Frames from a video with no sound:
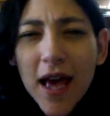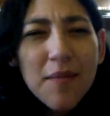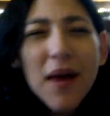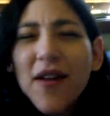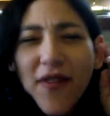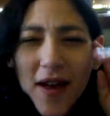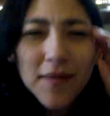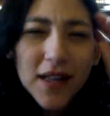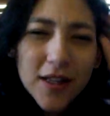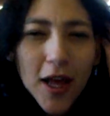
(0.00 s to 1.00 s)
And my
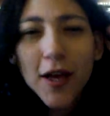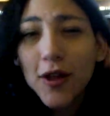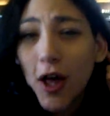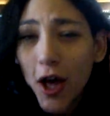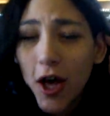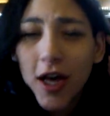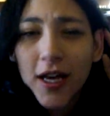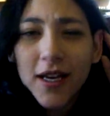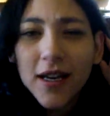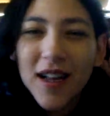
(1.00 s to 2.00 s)
family's like,
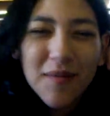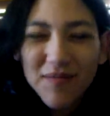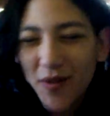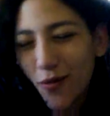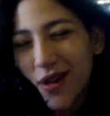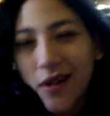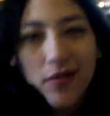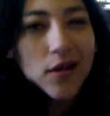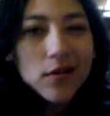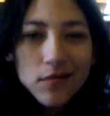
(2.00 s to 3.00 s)
look, um,
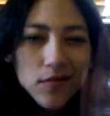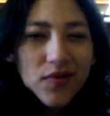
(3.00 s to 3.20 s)
whatever.